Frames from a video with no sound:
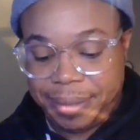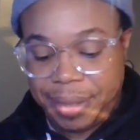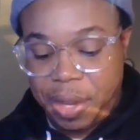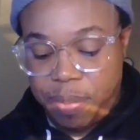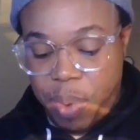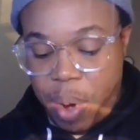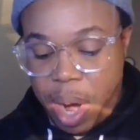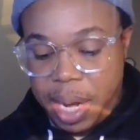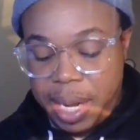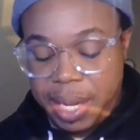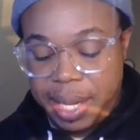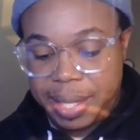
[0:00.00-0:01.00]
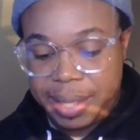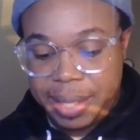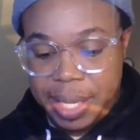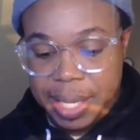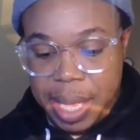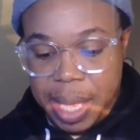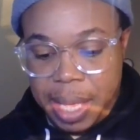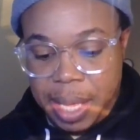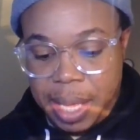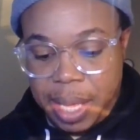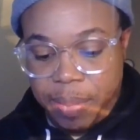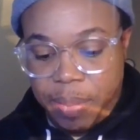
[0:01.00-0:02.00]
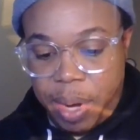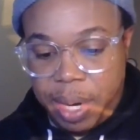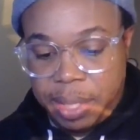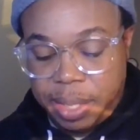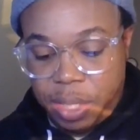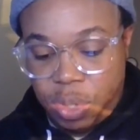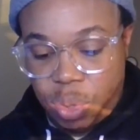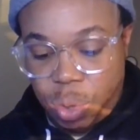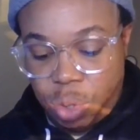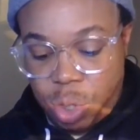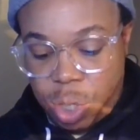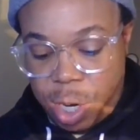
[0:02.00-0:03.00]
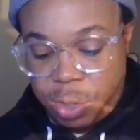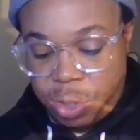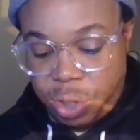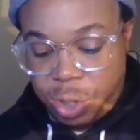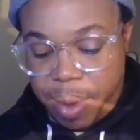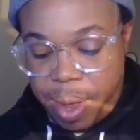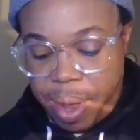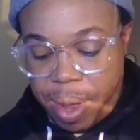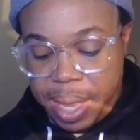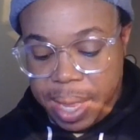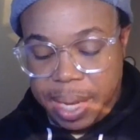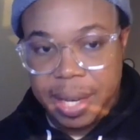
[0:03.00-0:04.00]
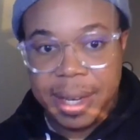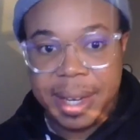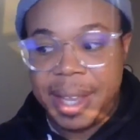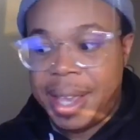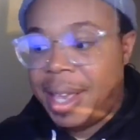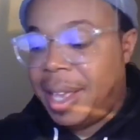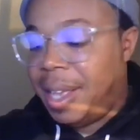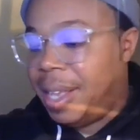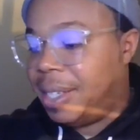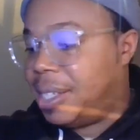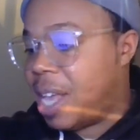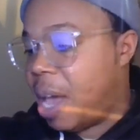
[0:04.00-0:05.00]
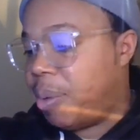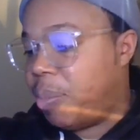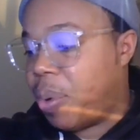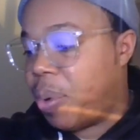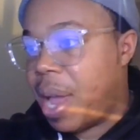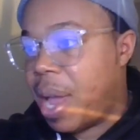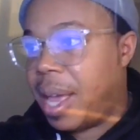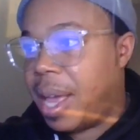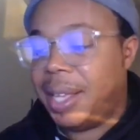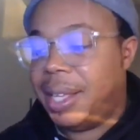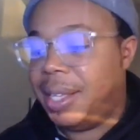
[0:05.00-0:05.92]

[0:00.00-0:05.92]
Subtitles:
Good morning. Good morning, Central Church. Come on in. It's time to pray.